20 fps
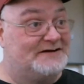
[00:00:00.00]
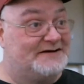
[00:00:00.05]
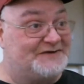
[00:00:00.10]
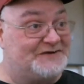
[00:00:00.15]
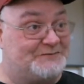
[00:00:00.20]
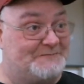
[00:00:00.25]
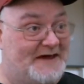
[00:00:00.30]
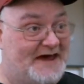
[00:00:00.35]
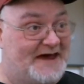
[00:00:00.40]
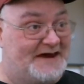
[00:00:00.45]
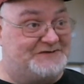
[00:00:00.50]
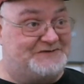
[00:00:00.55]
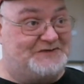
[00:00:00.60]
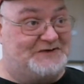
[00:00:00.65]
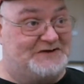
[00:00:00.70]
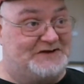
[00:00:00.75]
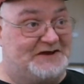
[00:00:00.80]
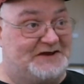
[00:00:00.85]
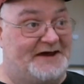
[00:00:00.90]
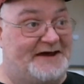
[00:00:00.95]
smash
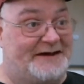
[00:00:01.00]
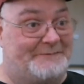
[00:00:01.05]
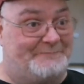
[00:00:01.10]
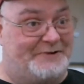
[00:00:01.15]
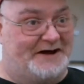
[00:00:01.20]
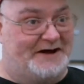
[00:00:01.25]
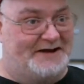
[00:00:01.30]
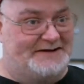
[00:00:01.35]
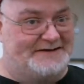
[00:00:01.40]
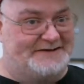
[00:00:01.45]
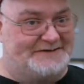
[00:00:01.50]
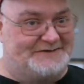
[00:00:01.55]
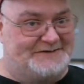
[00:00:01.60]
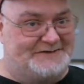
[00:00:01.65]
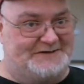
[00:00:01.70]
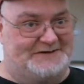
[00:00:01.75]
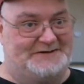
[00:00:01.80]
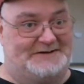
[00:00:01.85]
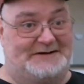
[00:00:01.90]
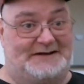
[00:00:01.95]
the like
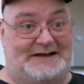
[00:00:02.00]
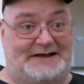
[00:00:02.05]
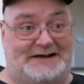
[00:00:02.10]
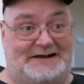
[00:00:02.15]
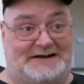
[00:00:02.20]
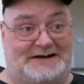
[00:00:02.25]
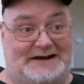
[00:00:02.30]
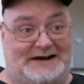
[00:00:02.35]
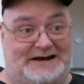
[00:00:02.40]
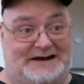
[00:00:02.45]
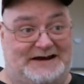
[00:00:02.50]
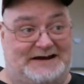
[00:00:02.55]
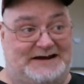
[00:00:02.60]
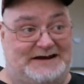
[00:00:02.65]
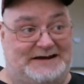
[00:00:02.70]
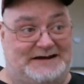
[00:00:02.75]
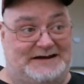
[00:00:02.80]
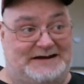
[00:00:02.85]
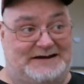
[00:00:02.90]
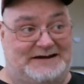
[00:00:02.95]
buttons
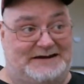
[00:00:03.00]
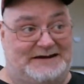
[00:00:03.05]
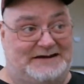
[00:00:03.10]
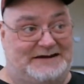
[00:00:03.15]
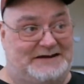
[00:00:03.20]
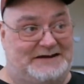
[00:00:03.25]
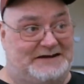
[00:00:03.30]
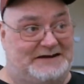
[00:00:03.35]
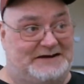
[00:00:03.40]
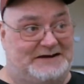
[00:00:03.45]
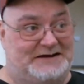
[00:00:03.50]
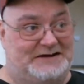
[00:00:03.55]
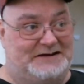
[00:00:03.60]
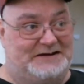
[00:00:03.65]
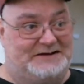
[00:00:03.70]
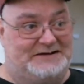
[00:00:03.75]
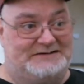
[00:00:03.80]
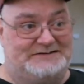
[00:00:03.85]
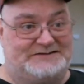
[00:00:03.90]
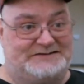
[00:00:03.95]

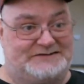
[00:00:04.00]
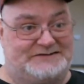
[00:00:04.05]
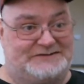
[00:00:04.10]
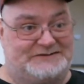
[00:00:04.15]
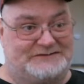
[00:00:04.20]
and